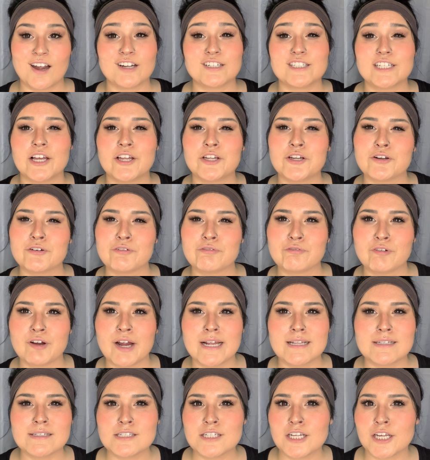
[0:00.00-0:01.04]
tell your
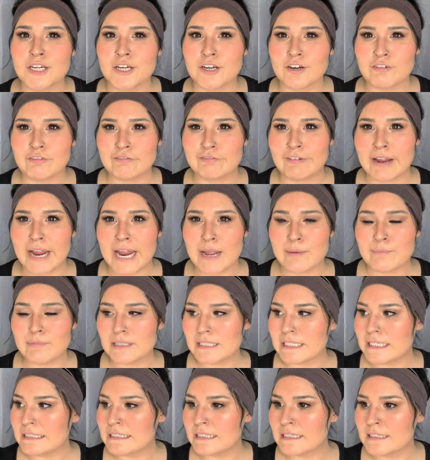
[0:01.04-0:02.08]
friends, tell your
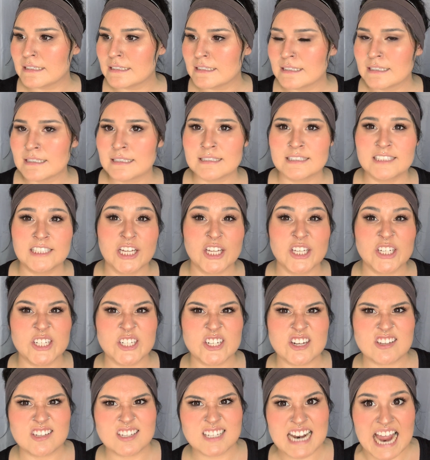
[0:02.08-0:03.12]
family, tell
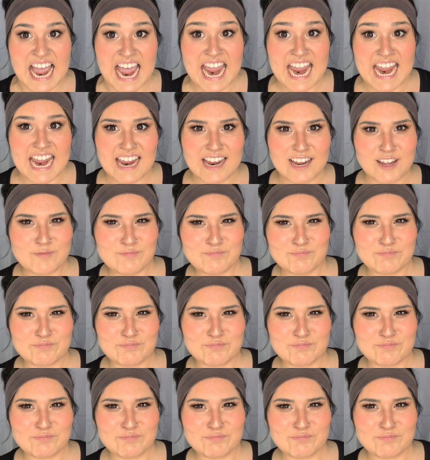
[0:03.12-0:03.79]
your snag.